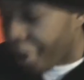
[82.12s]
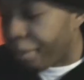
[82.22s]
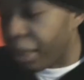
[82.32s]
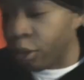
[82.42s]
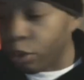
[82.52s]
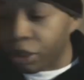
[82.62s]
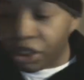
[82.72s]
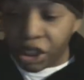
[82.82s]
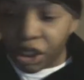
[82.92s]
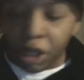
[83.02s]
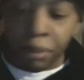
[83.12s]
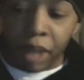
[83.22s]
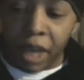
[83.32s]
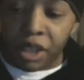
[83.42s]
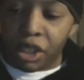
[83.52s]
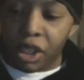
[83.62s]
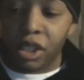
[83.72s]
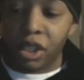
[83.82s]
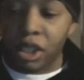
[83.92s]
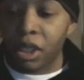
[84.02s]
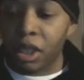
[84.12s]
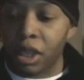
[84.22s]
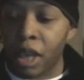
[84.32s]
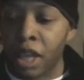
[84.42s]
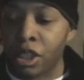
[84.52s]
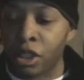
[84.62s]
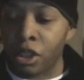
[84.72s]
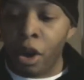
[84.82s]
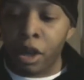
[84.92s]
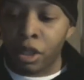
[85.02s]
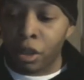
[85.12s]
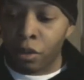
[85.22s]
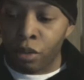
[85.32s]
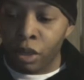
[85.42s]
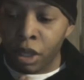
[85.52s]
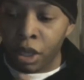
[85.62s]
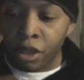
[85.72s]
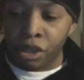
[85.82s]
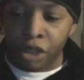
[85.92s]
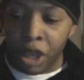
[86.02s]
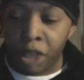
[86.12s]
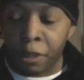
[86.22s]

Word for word: But it would seem that Disney has started to really understand,